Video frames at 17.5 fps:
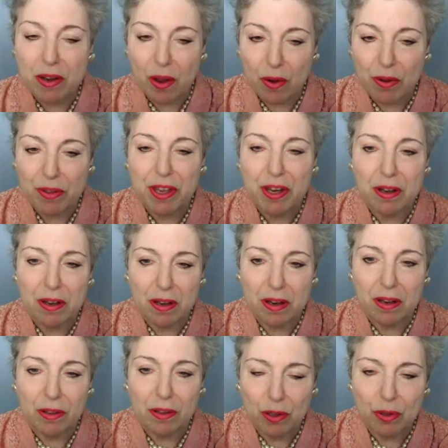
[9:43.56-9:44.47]
know um,
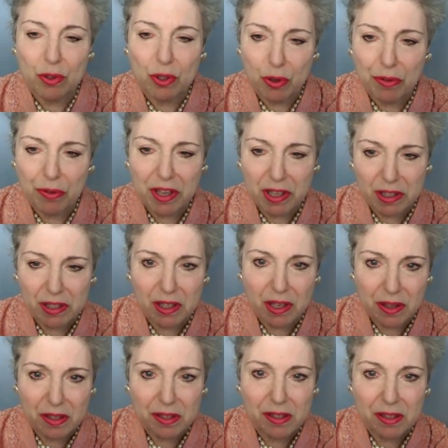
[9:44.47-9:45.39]
that you do things
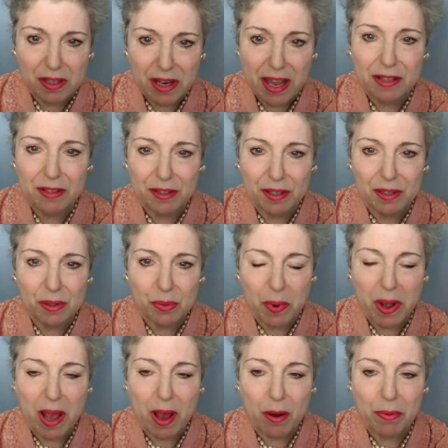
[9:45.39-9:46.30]
in the states
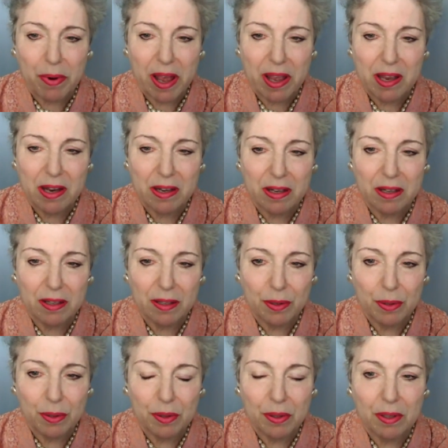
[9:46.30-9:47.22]
as well, right?
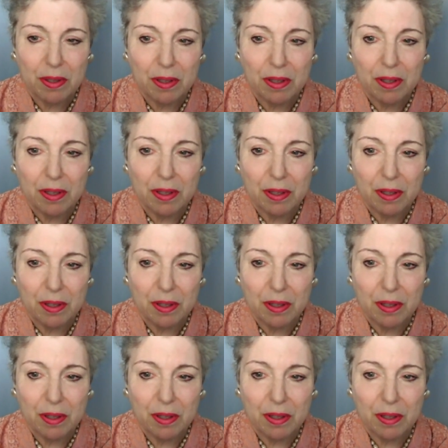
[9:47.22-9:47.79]
Yeah,